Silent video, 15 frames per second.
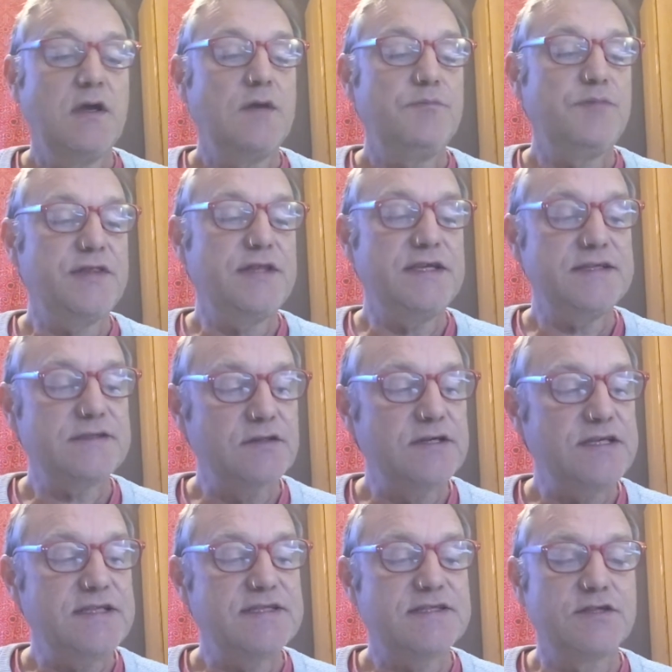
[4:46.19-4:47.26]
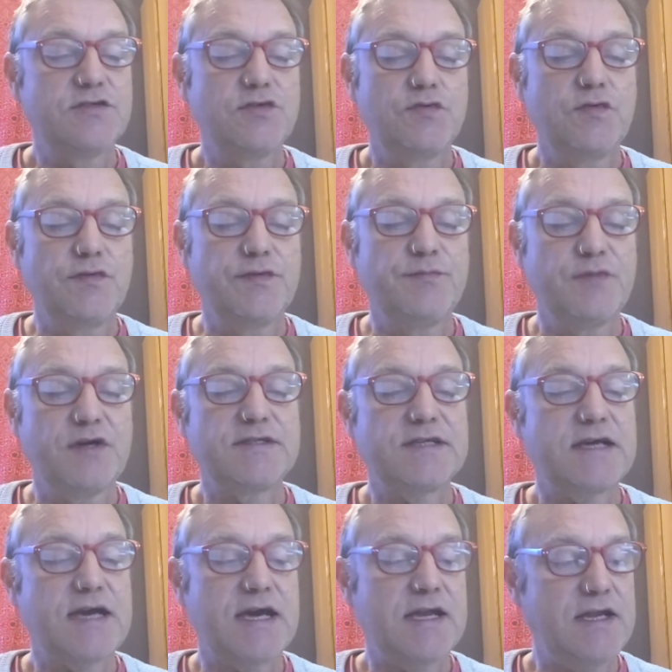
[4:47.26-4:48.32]
But this leads to 2 of the most
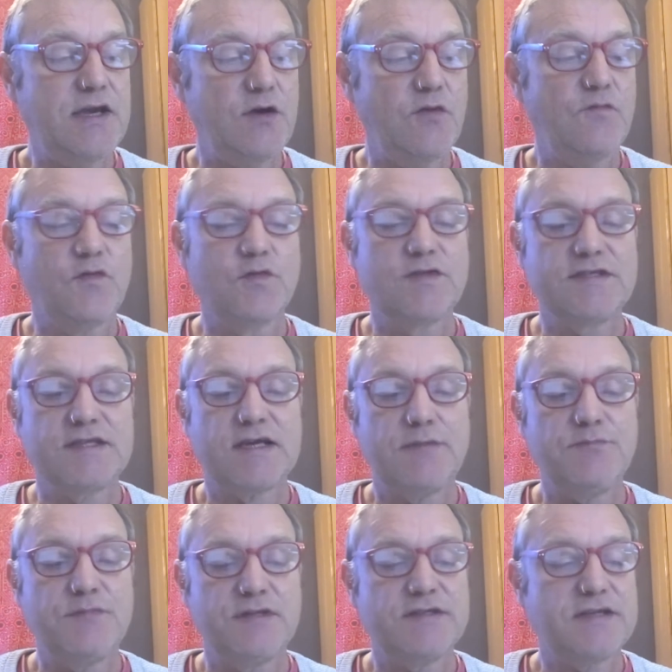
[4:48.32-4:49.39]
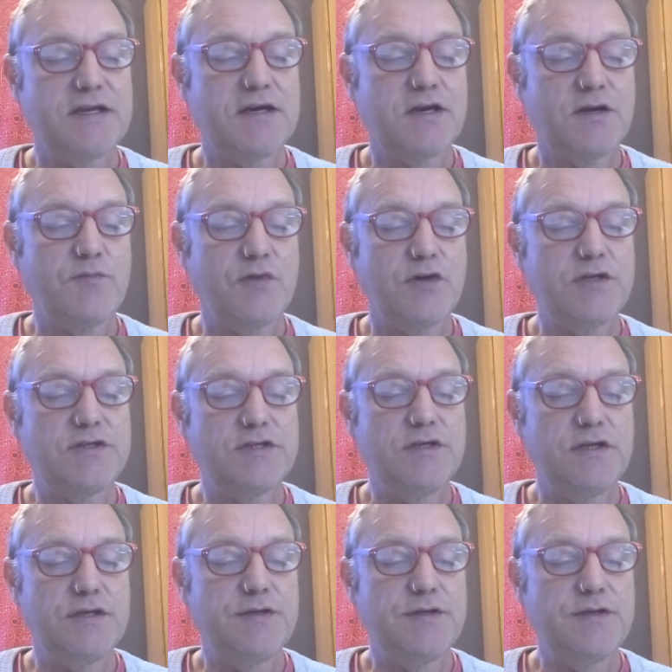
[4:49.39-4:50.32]
unhelpful statements at RMIT.